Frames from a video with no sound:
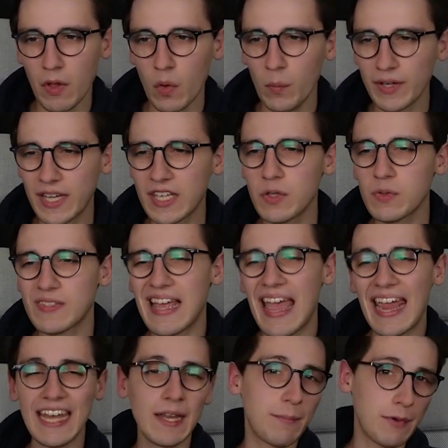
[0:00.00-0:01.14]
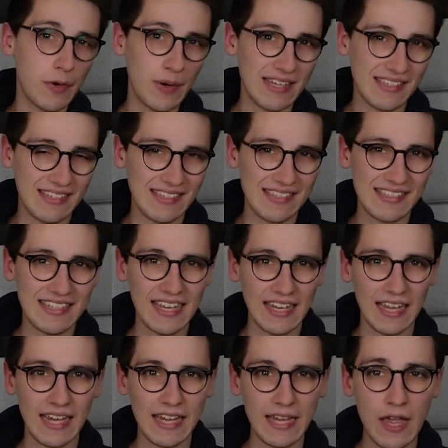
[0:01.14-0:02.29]
We can use the AWS
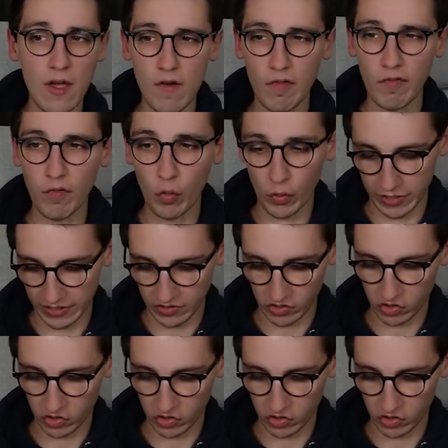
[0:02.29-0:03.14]
CLI for this.